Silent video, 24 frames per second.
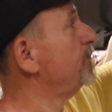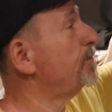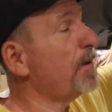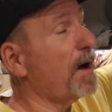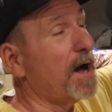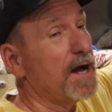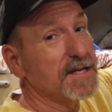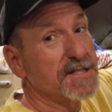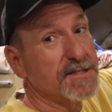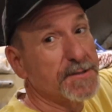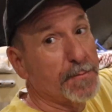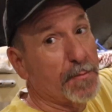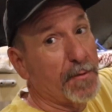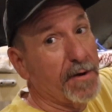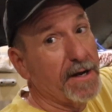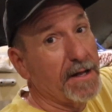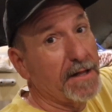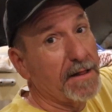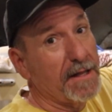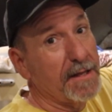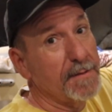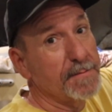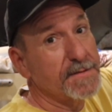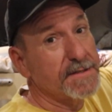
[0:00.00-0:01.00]
by spring
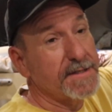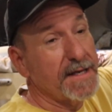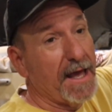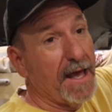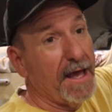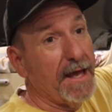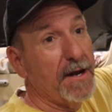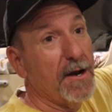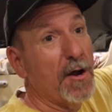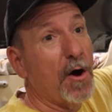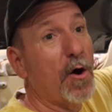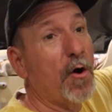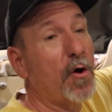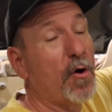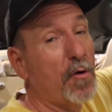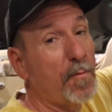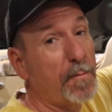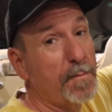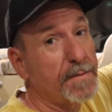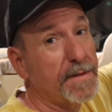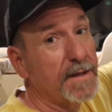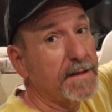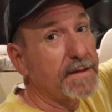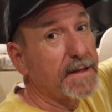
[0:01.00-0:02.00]
clips and
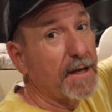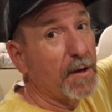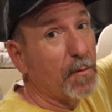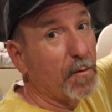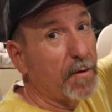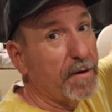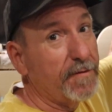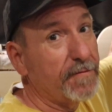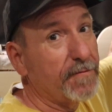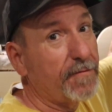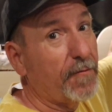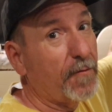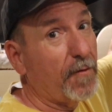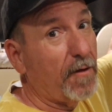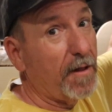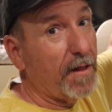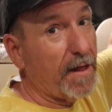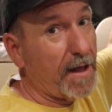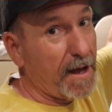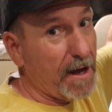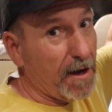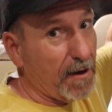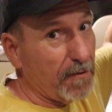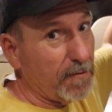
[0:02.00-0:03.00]
hoped that they wouldn't
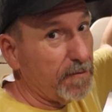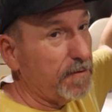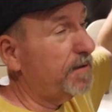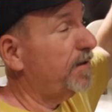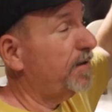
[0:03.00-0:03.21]
fall out.